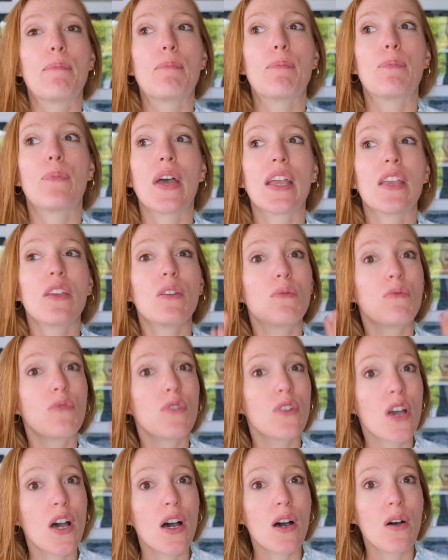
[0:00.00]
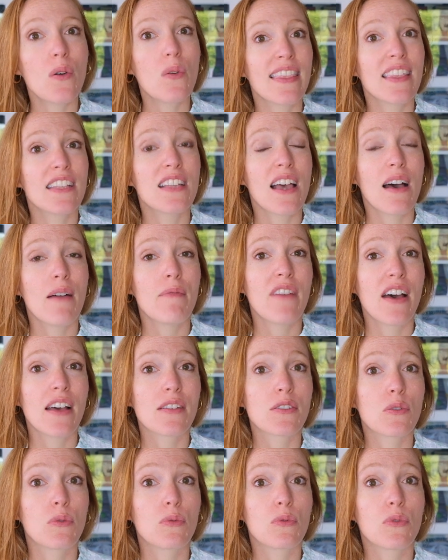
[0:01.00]
but the Tom
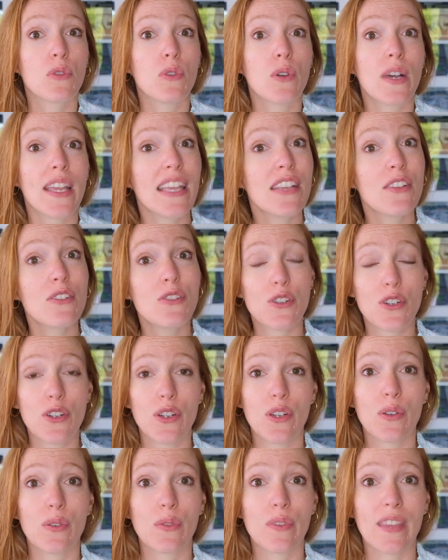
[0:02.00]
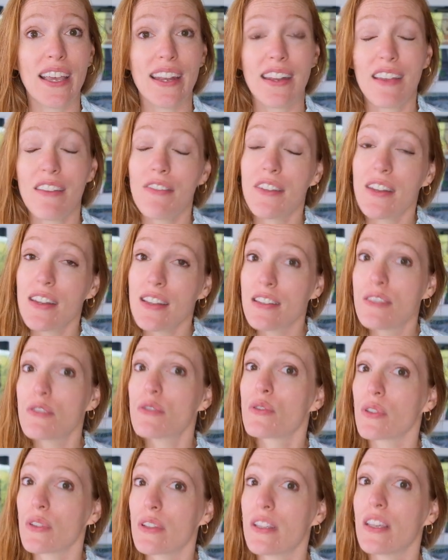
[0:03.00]
Bassel rule is true, that if it is
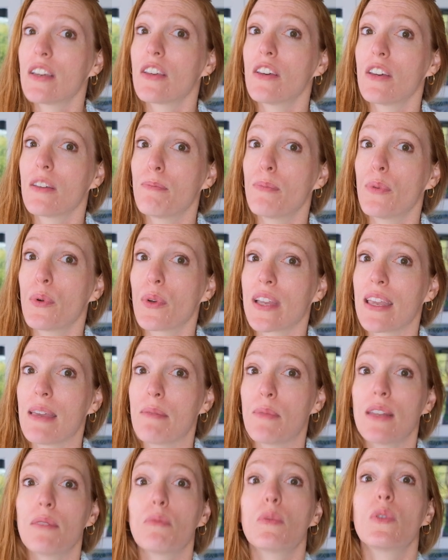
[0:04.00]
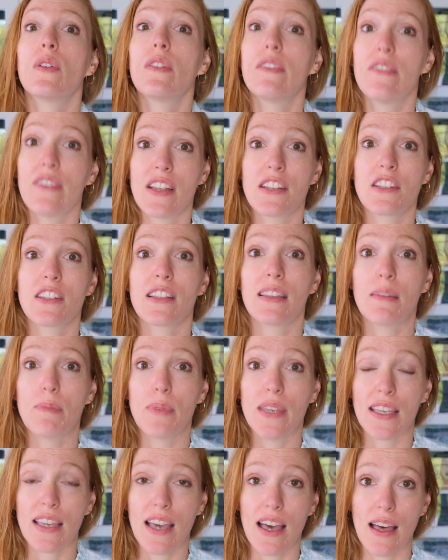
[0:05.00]
truly a good board game, it will eventually
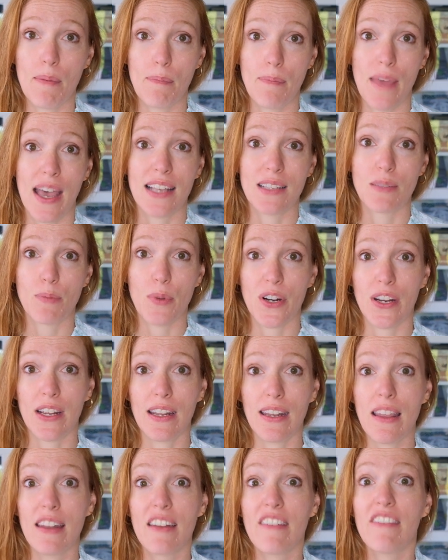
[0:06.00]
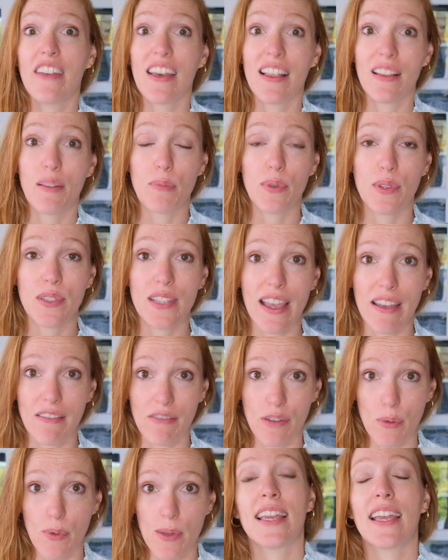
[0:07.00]
become mass market and available to
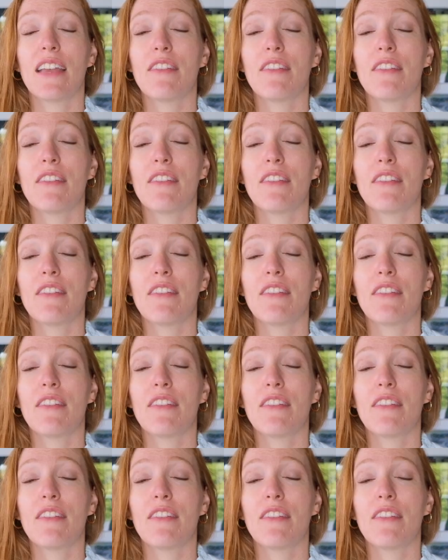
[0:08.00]
everyone.